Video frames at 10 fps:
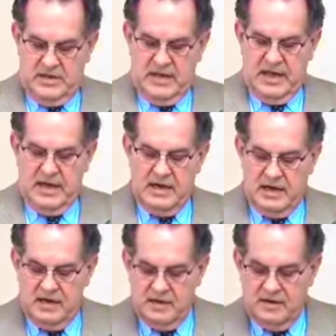
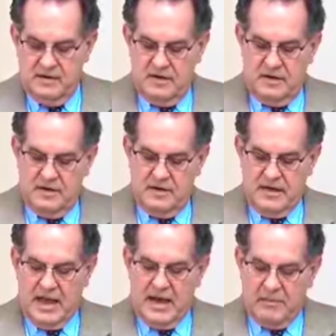then
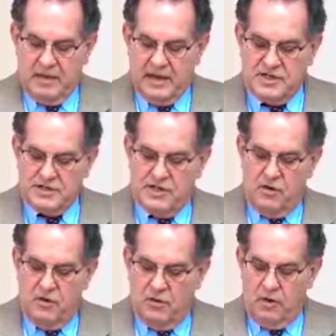that obligation
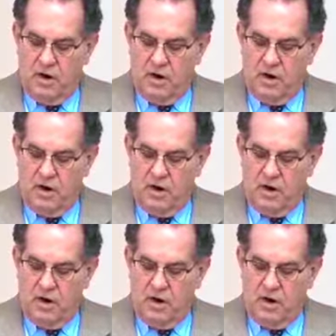no